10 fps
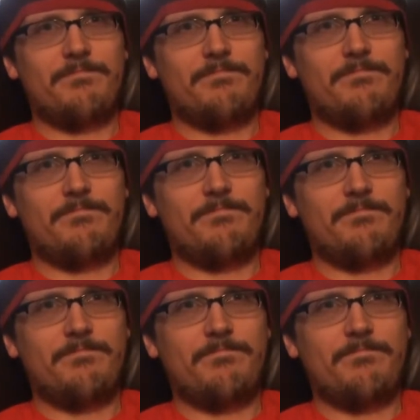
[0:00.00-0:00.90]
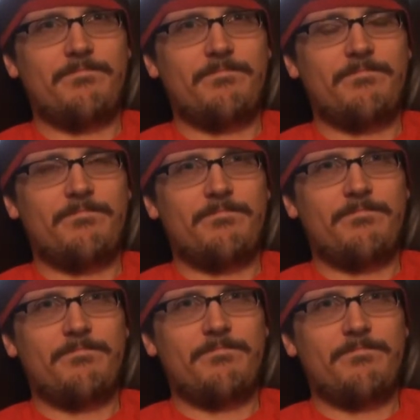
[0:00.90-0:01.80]

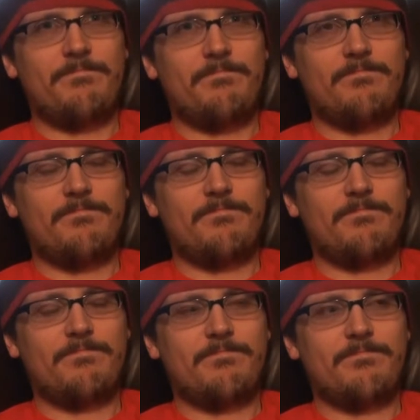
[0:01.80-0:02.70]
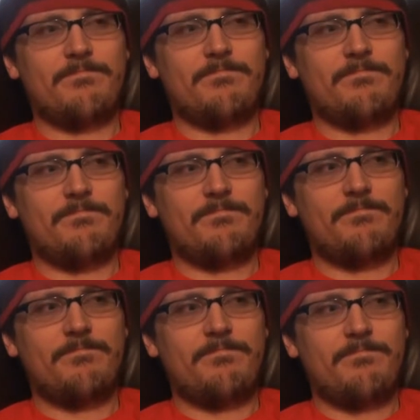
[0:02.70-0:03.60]

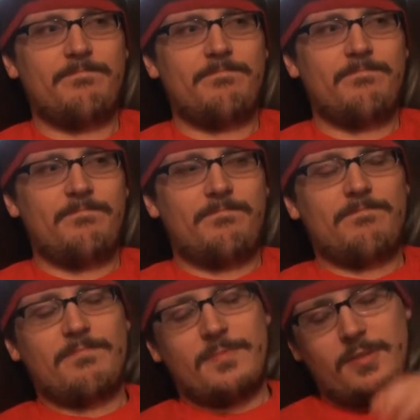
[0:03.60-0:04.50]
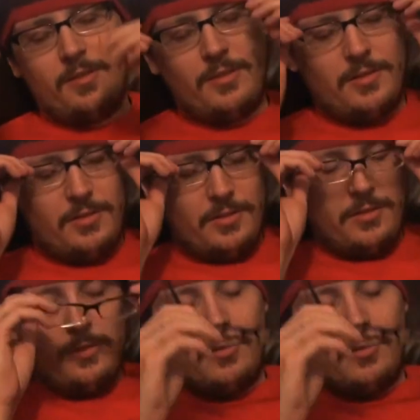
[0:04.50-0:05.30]
[no speech]